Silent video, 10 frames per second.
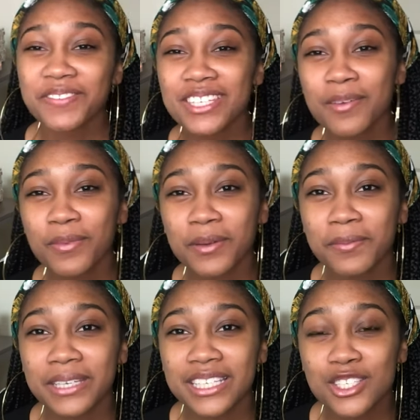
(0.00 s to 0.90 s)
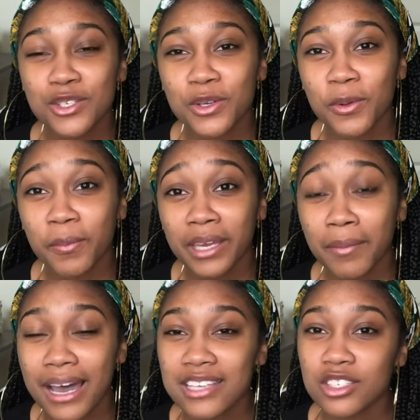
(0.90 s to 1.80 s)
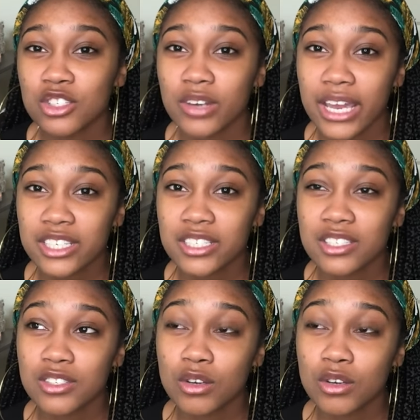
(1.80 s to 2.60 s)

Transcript: tip would be to minimize distractions.